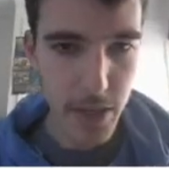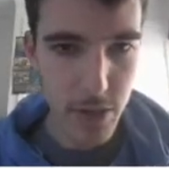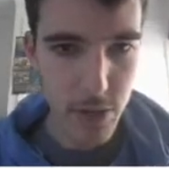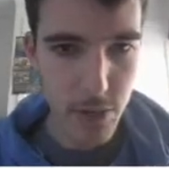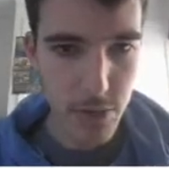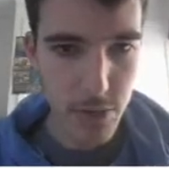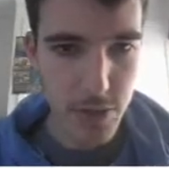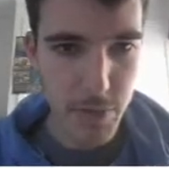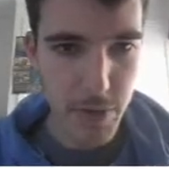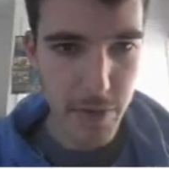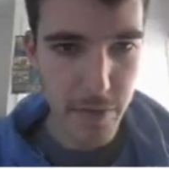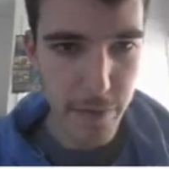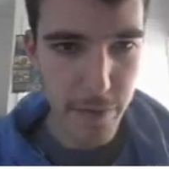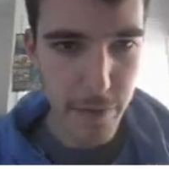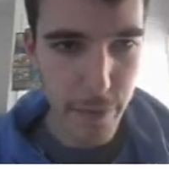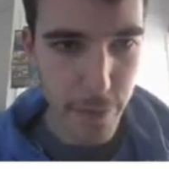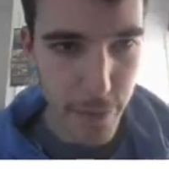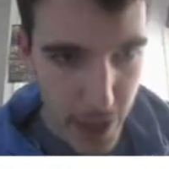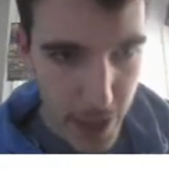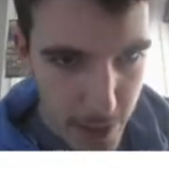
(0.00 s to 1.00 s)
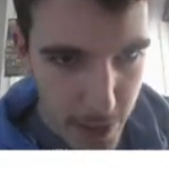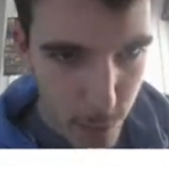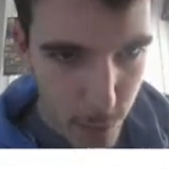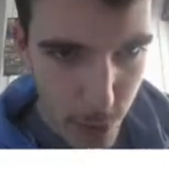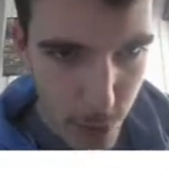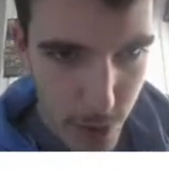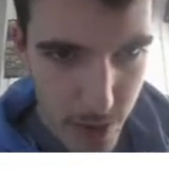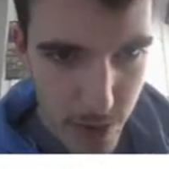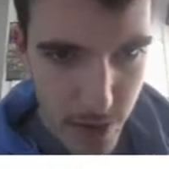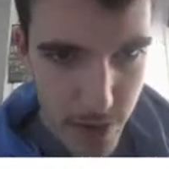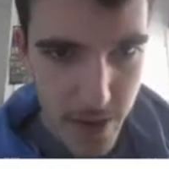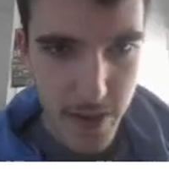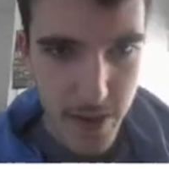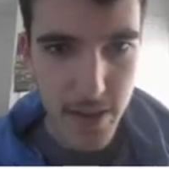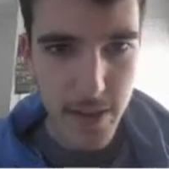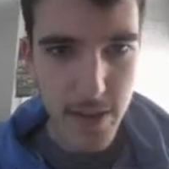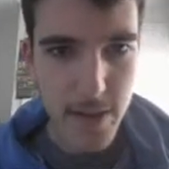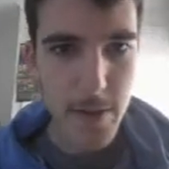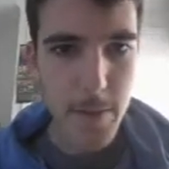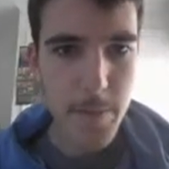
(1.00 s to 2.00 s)
horse, but Fleetwood,
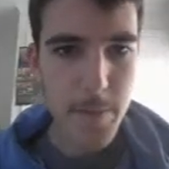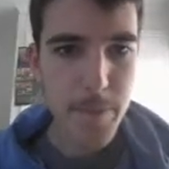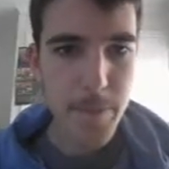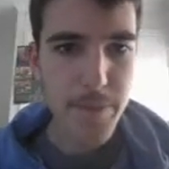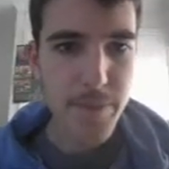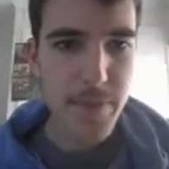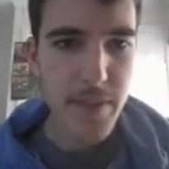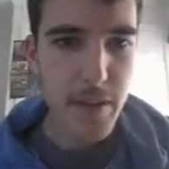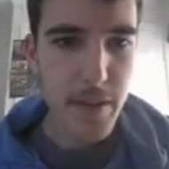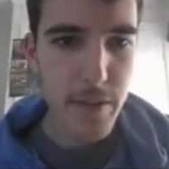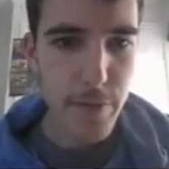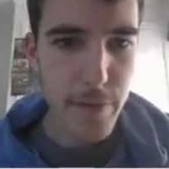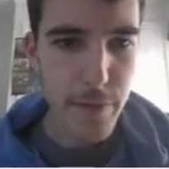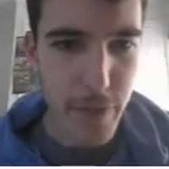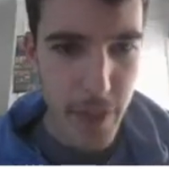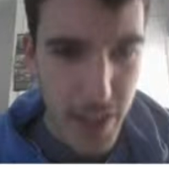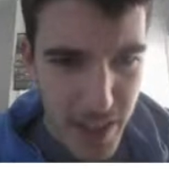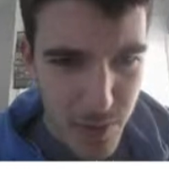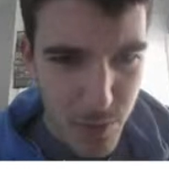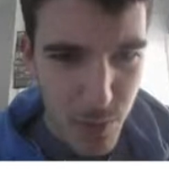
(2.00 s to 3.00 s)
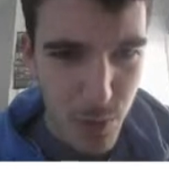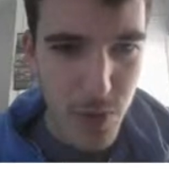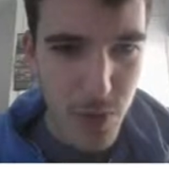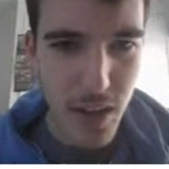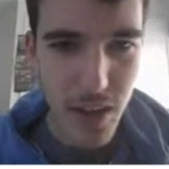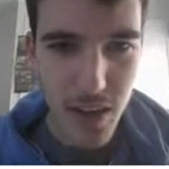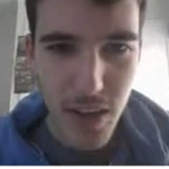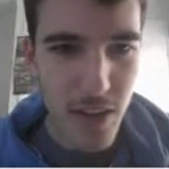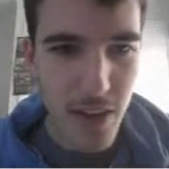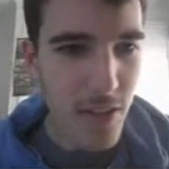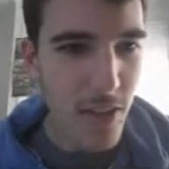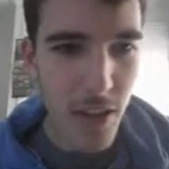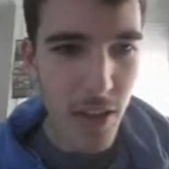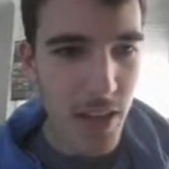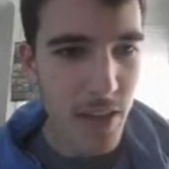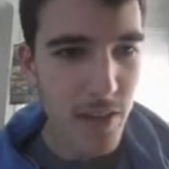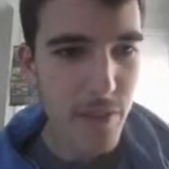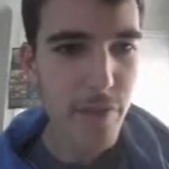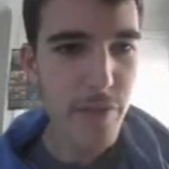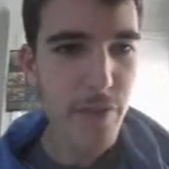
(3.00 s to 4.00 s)
I don't
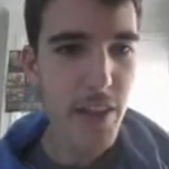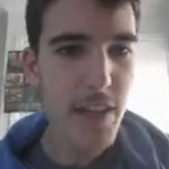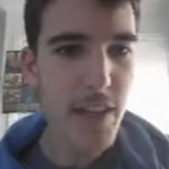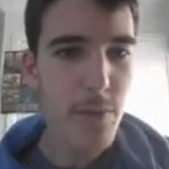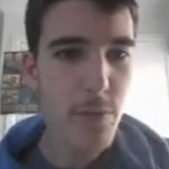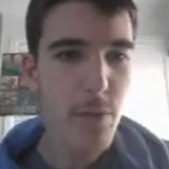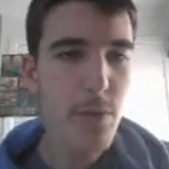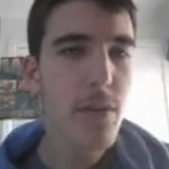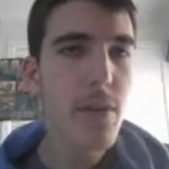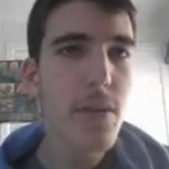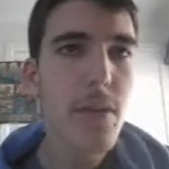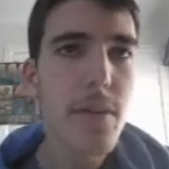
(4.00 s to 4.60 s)
like Fleetwood,